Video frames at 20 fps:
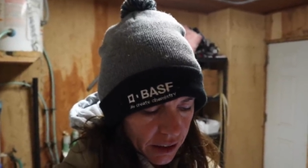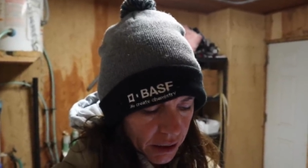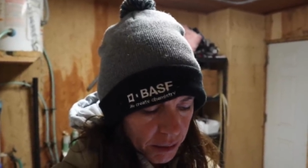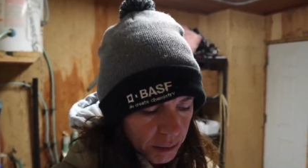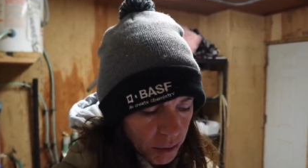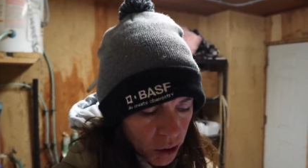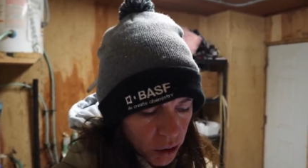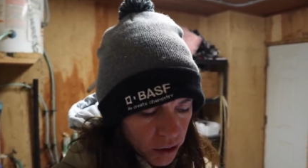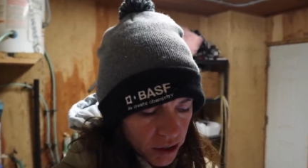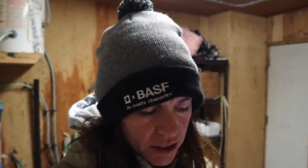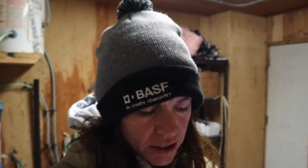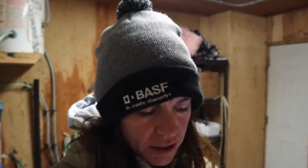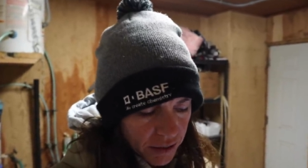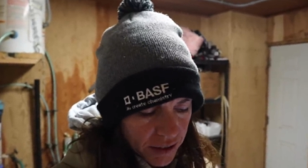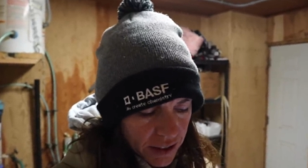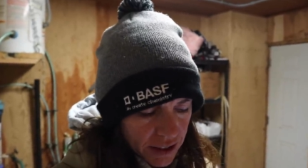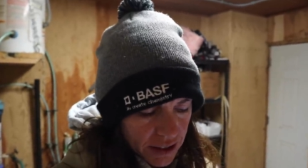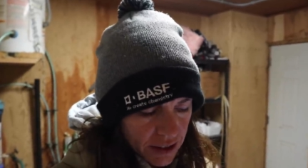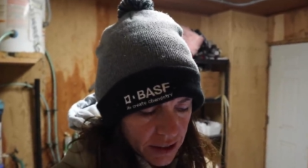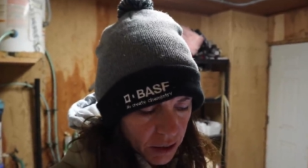most of
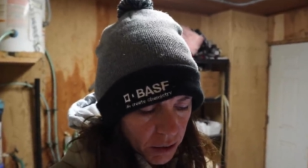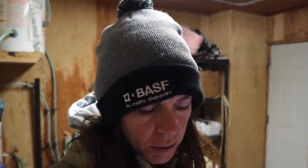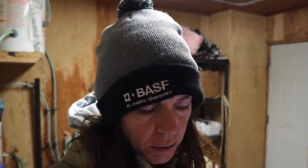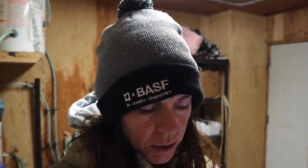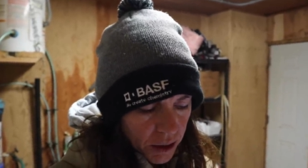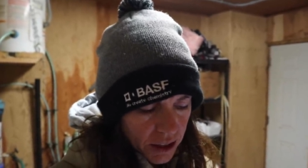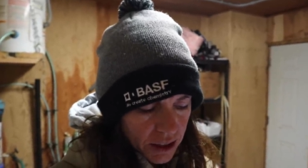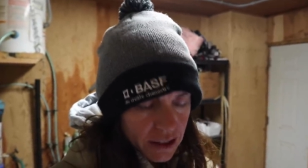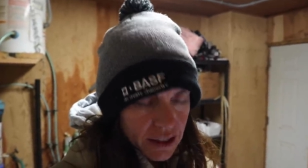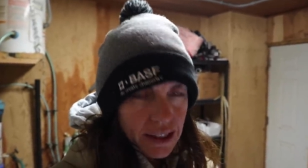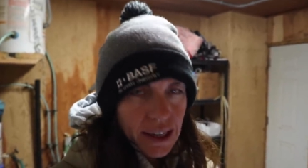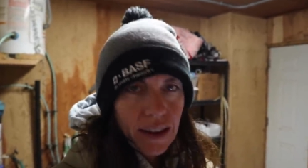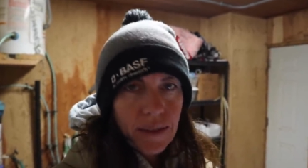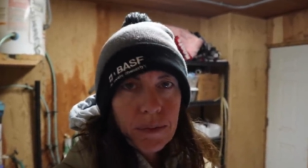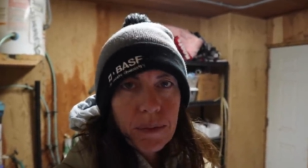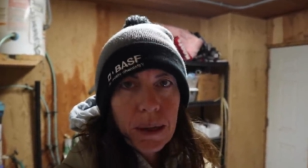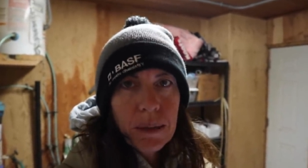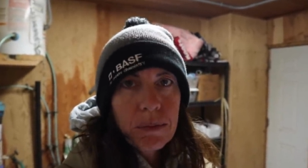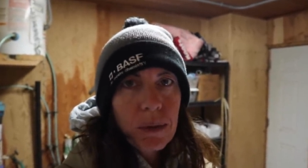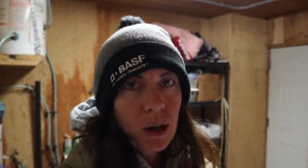the stillborns
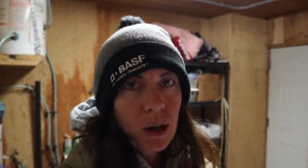have been